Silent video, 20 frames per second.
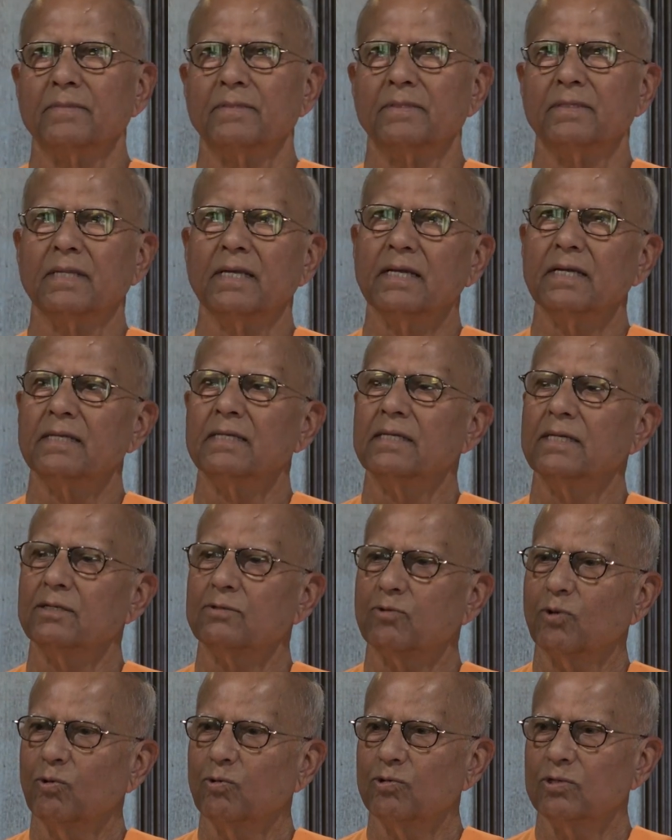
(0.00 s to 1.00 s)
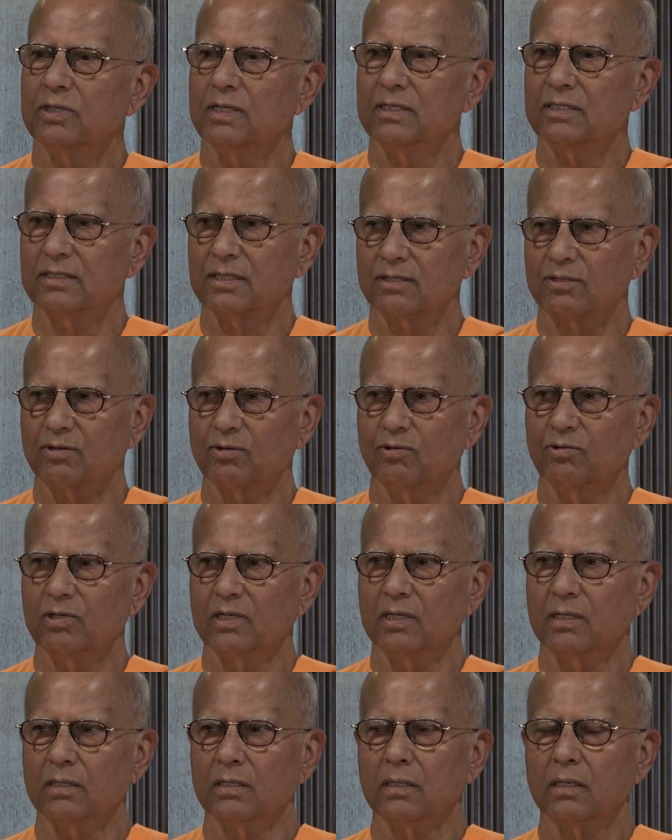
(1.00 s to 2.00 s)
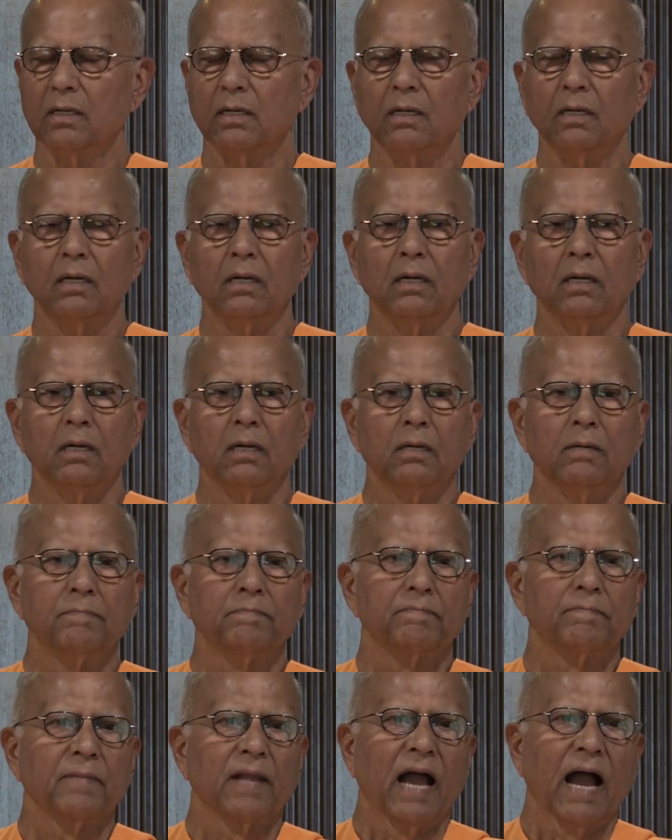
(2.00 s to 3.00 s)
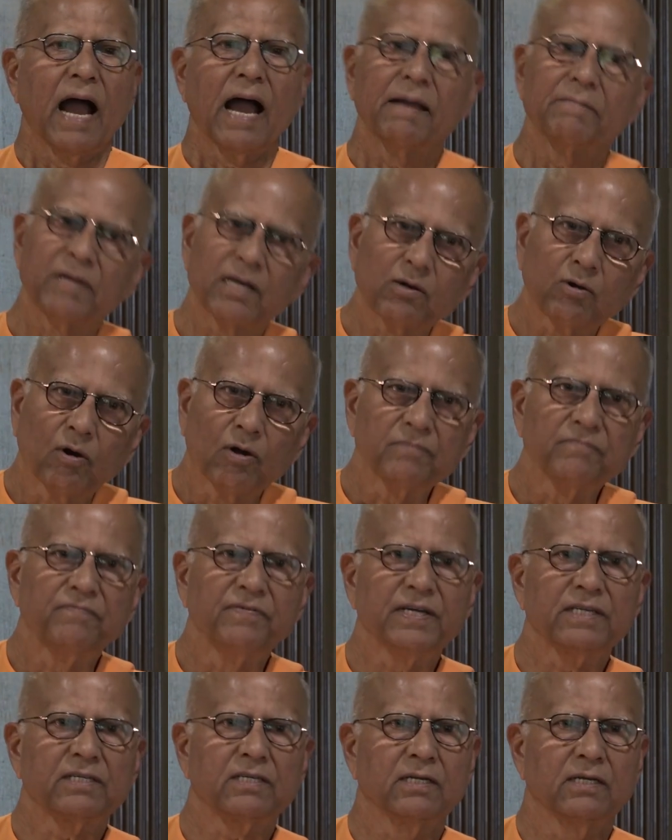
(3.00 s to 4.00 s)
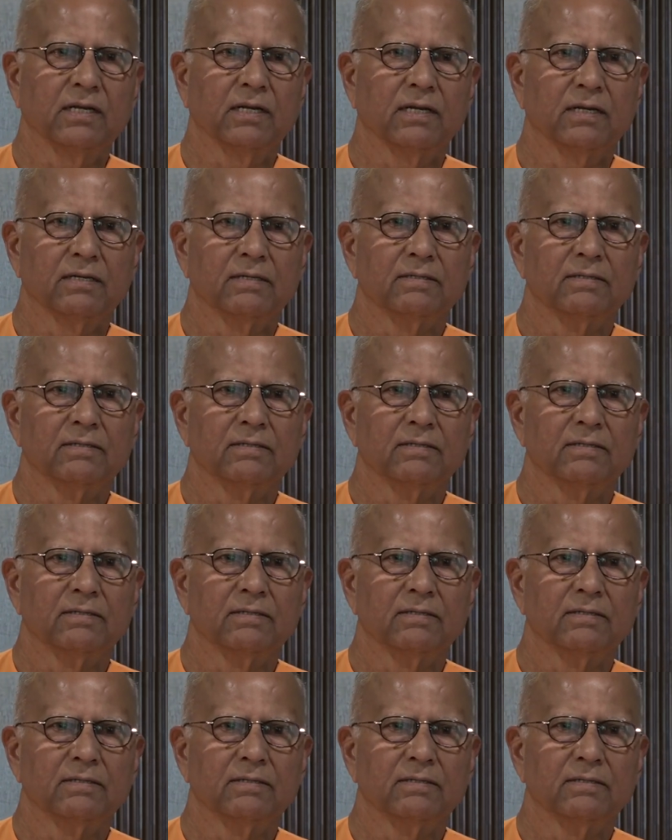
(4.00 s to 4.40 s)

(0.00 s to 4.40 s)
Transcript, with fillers: Then he told his story. I am a confectioner.